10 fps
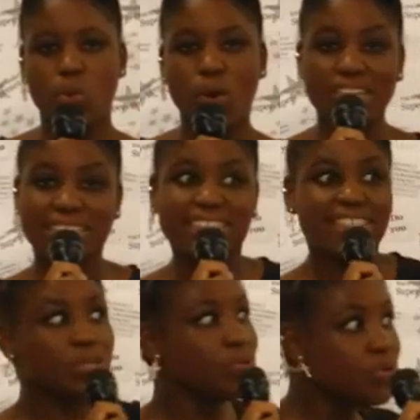Why is it
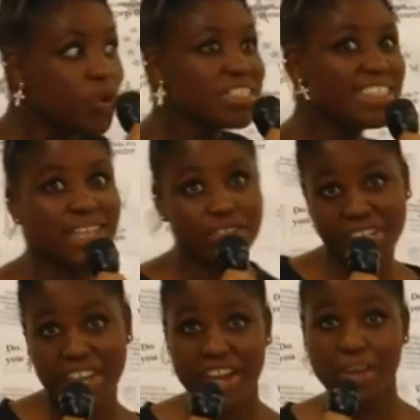so noisy
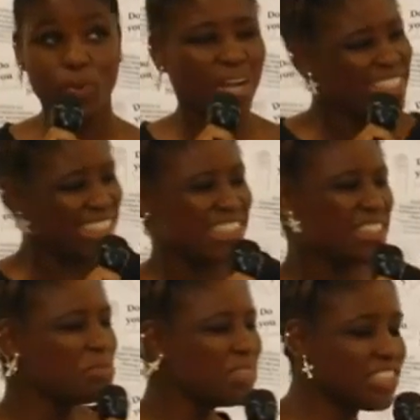out here? Why is there
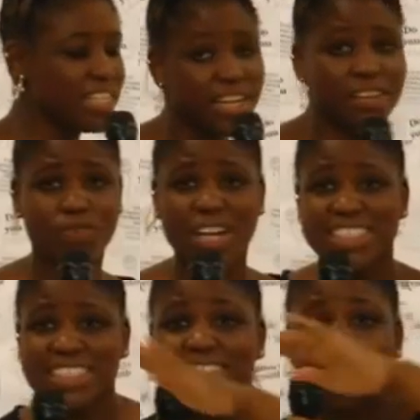so much love? Why
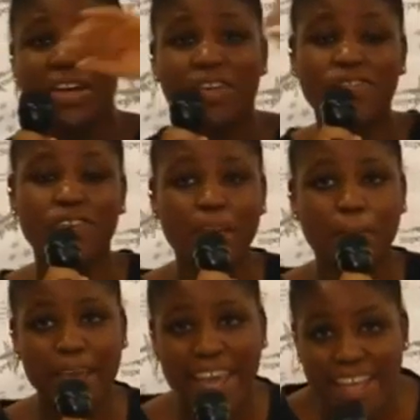is it so
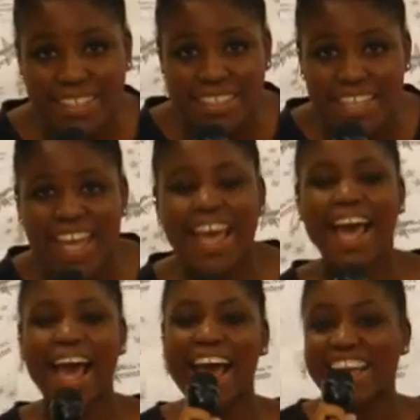fully packed?
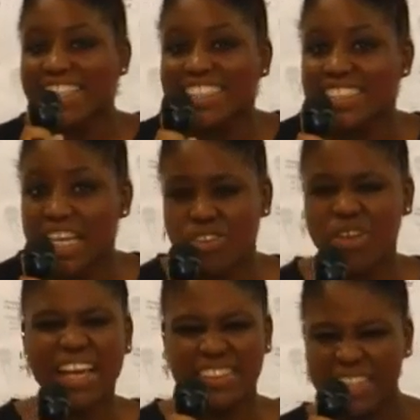I can tell
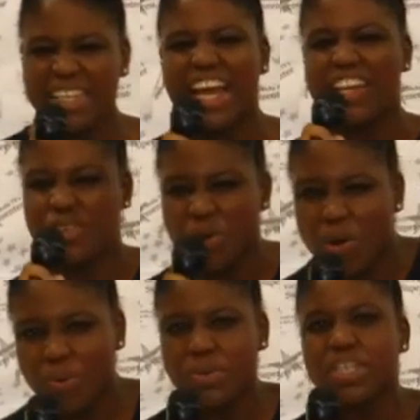you, I think I
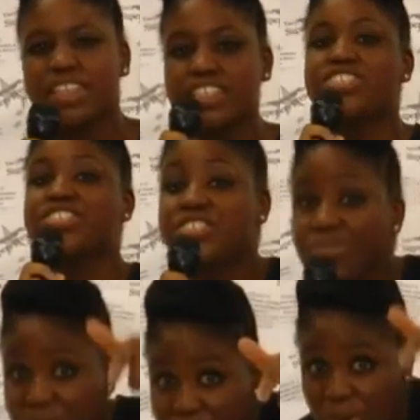know that
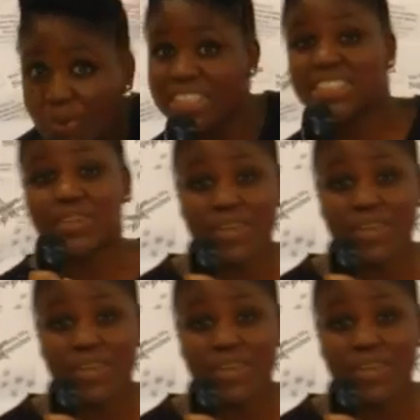you know what's